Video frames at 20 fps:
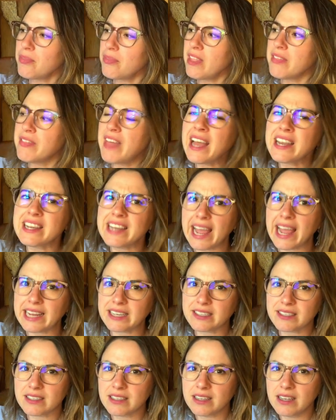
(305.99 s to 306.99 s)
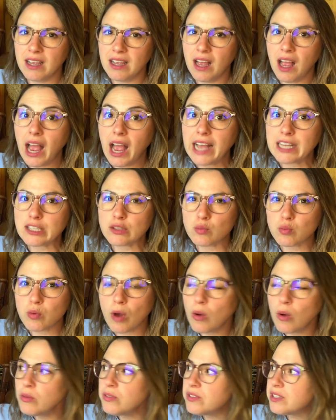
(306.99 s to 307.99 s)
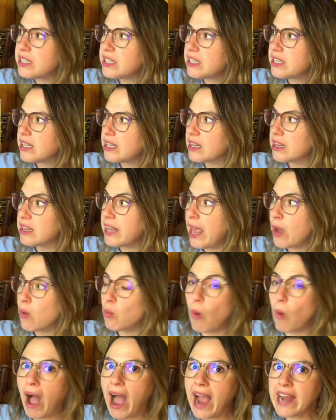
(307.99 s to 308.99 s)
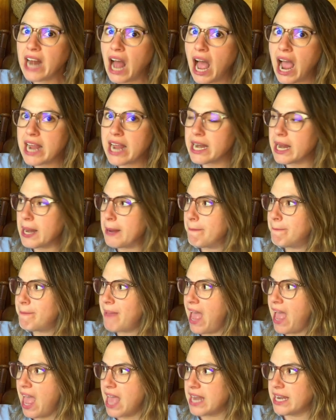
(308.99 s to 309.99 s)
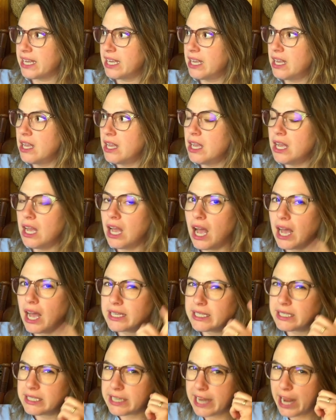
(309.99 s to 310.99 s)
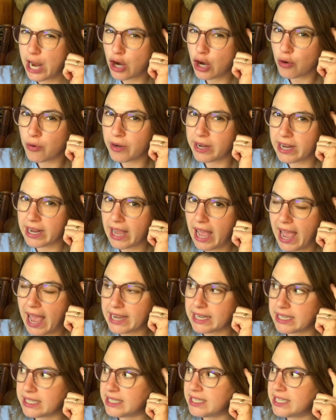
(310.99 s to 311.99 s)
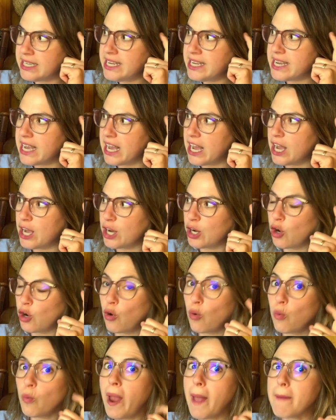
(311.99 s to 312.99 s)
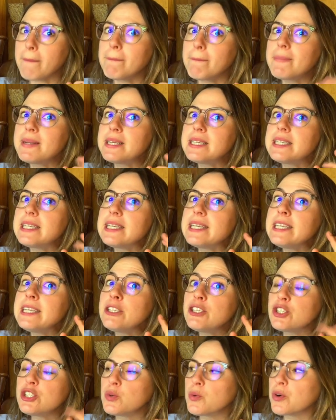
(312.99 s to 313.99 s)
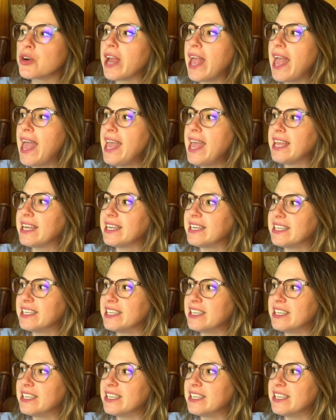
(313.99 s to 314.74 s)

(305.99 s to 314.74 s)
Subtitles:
That night, as Rosie lay wide-eyed in bed, a daring idea crept into her head.